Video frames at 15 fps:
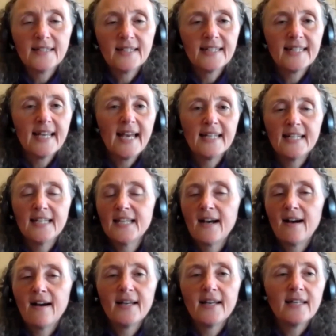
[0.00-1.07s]
And again,
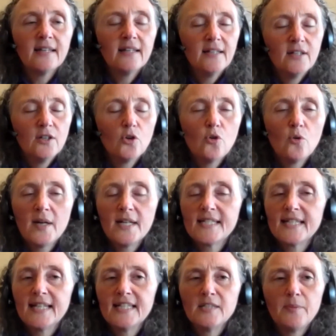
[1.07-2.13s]
I always
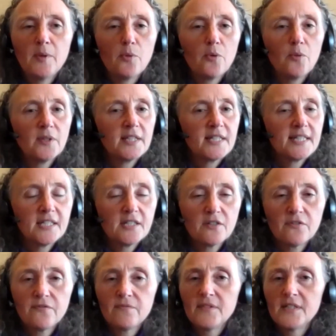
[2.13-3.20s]
say to people, this
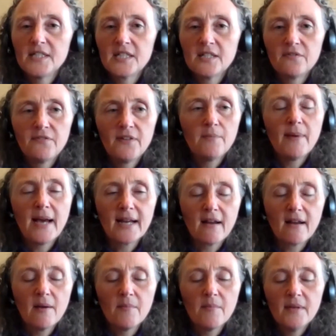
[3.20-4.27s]
is
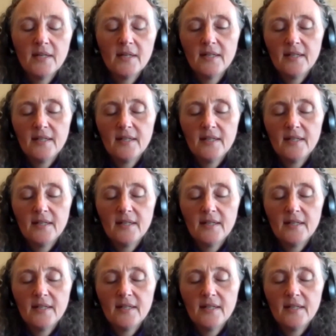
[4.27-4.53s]
feedback. I